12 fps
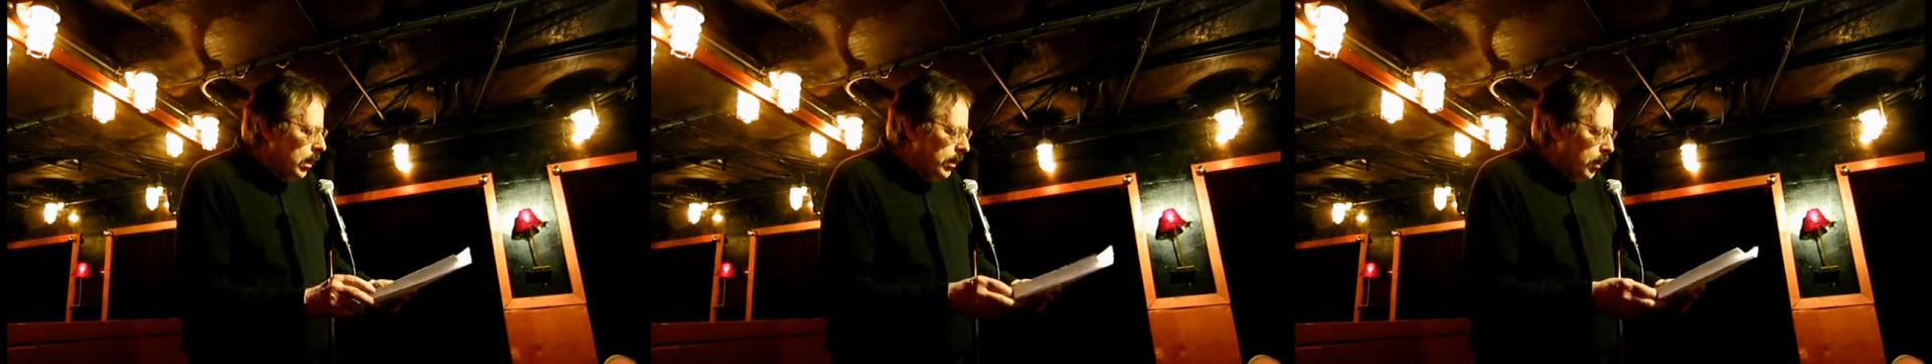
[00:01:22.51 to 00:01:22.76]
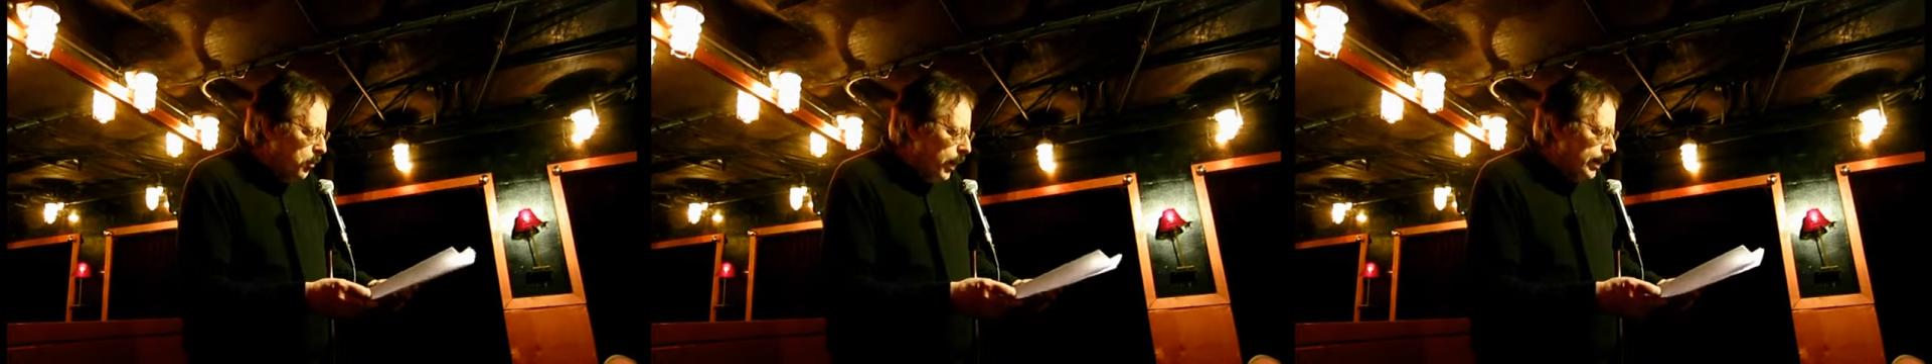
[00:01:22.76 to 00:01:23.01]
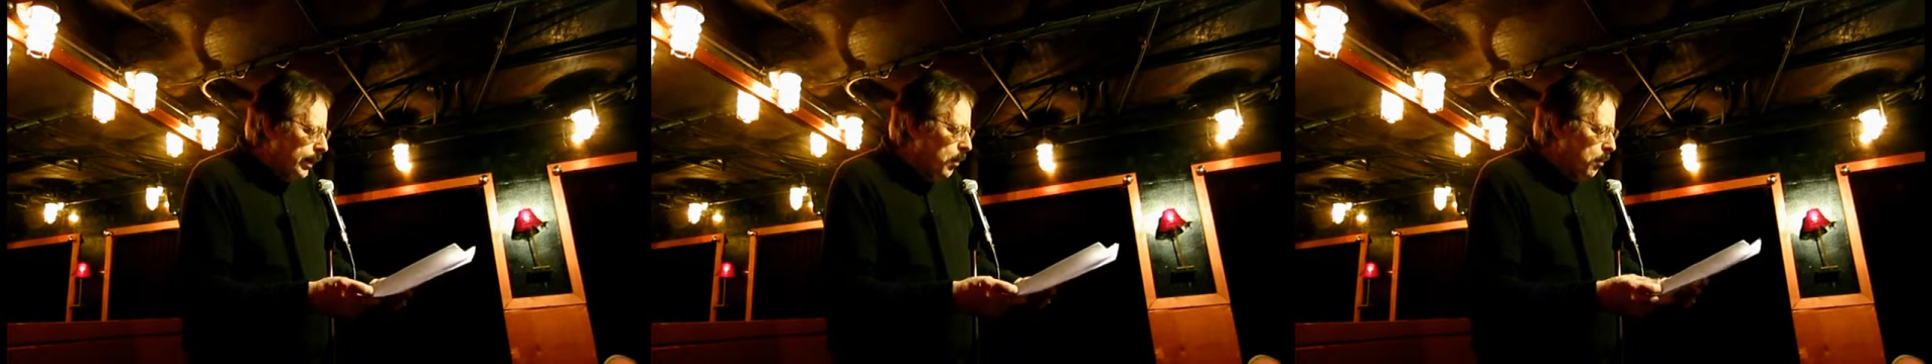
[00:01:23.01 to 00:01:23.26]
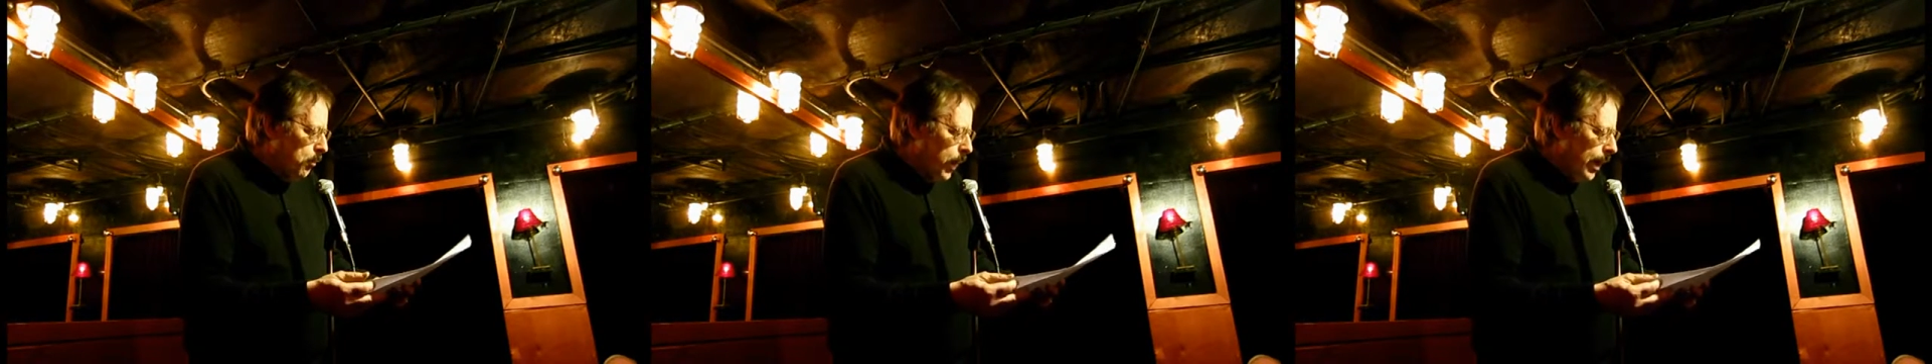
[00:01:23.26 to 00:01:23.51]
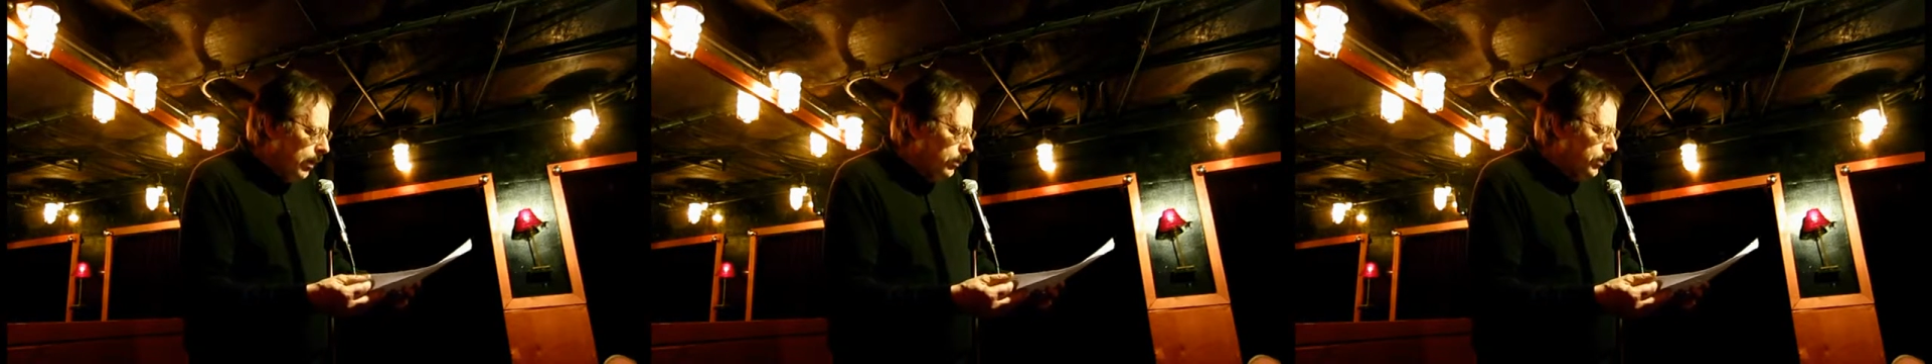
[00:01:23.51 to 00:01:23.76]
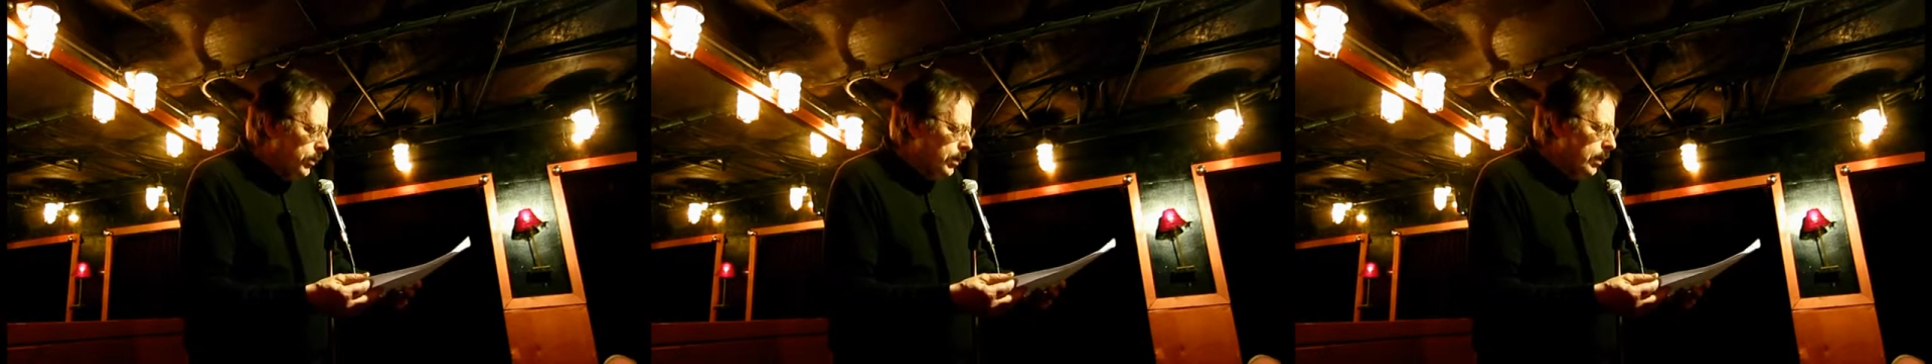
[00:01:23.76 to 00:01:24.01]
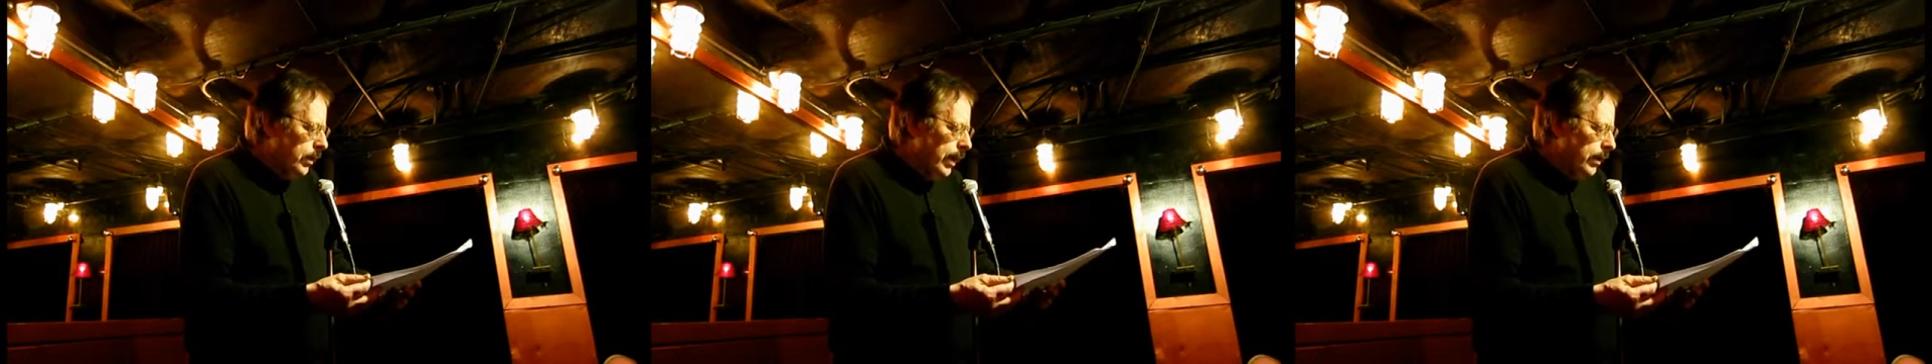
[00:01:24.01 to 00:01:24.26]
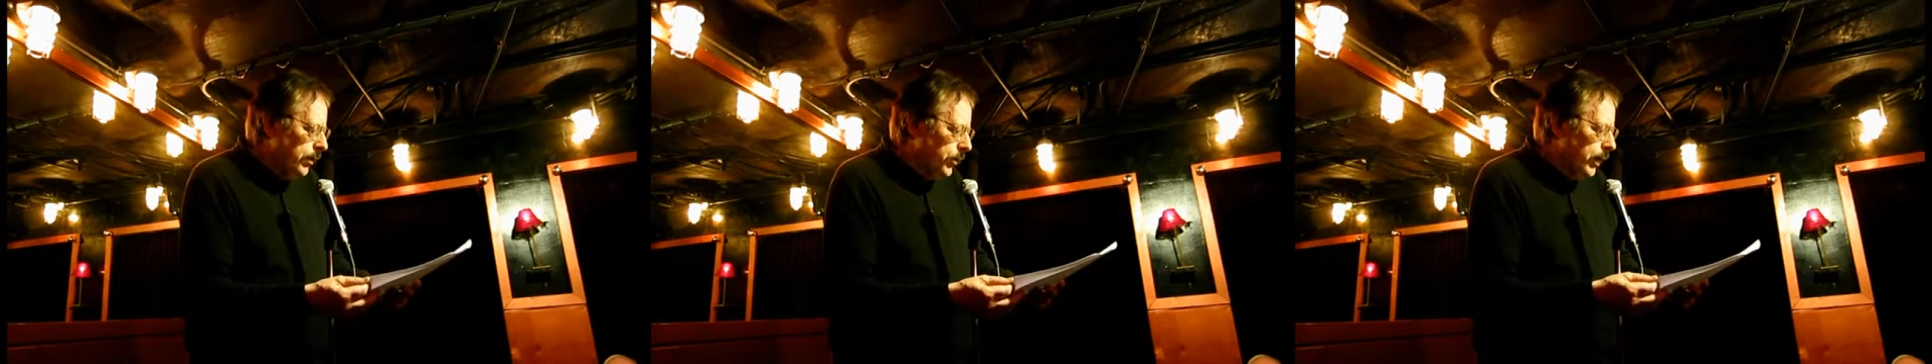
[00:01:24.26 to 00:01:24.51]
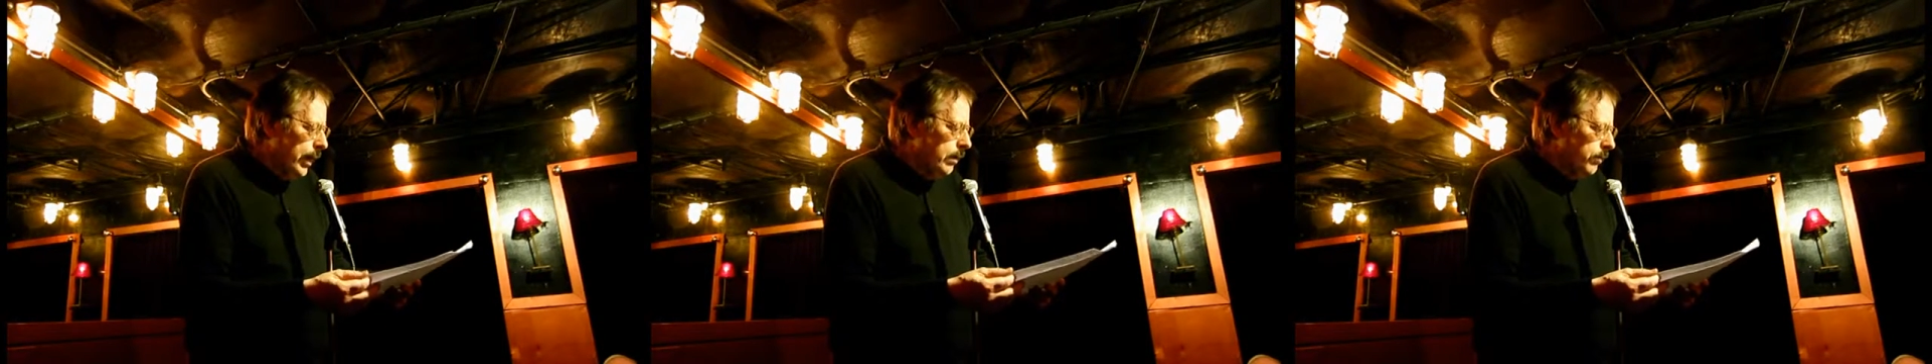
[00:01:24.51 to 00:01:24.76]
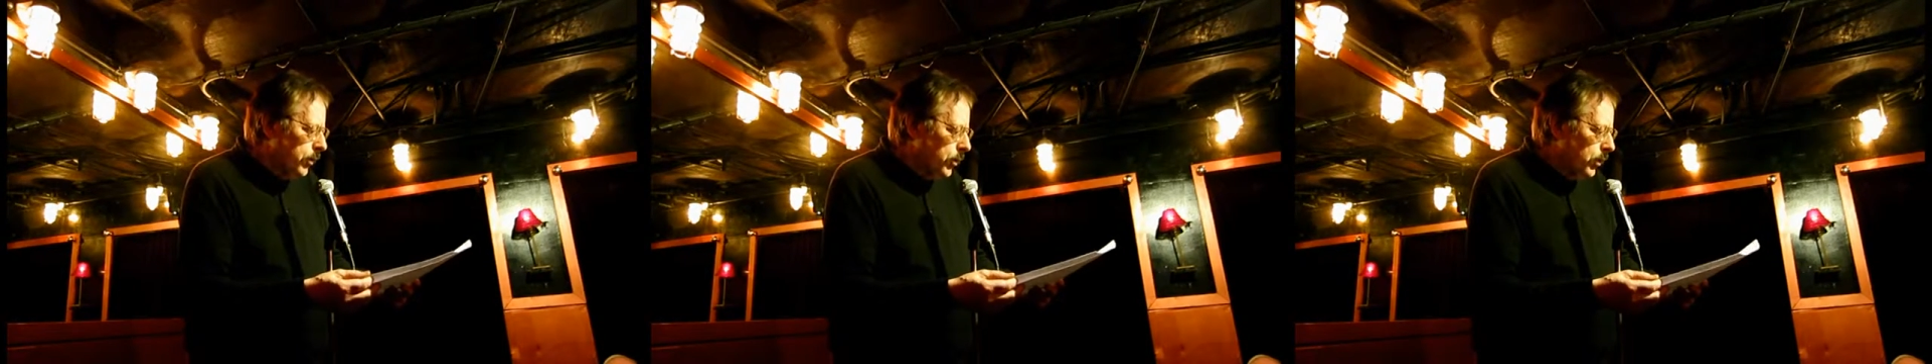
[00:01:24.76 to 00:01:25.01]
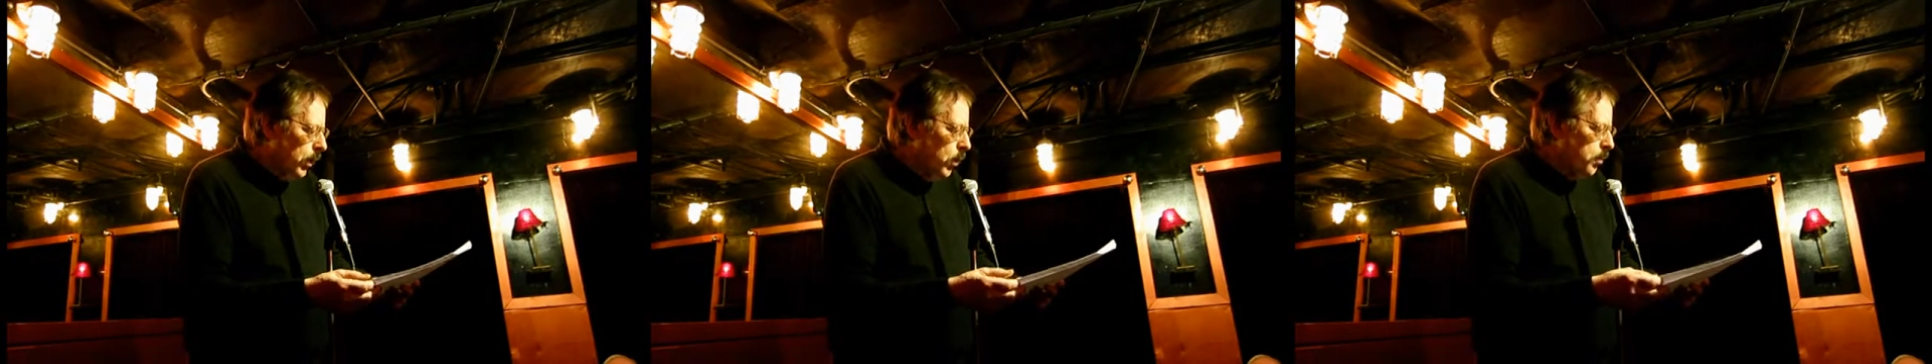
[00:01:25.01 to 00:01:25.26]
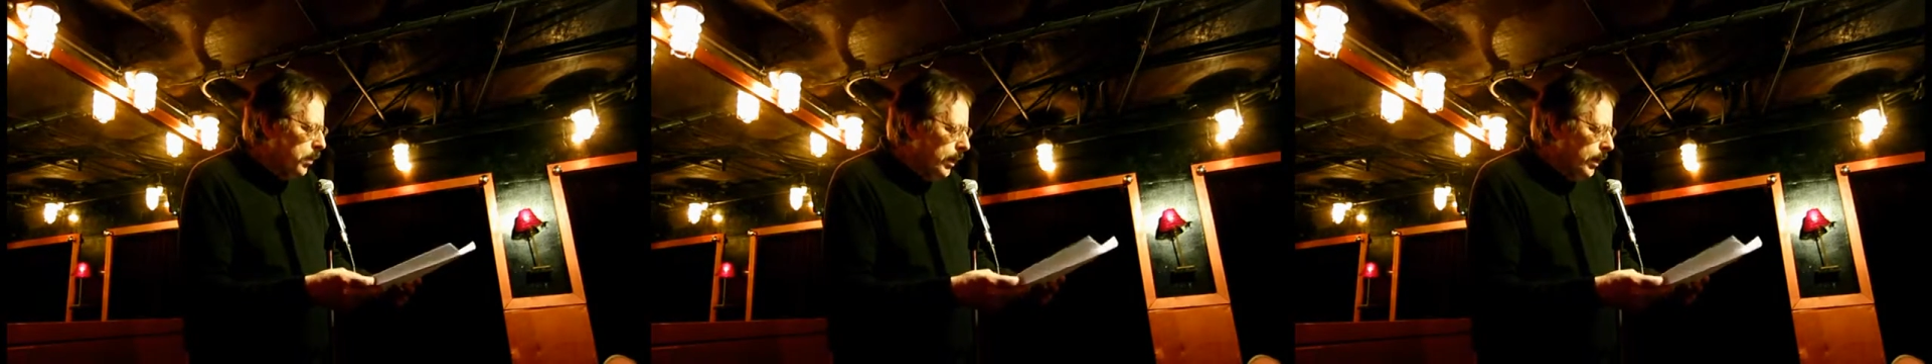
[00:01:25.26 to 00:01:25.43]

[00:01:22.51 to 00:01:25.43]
The pickup bounced down the side of a slope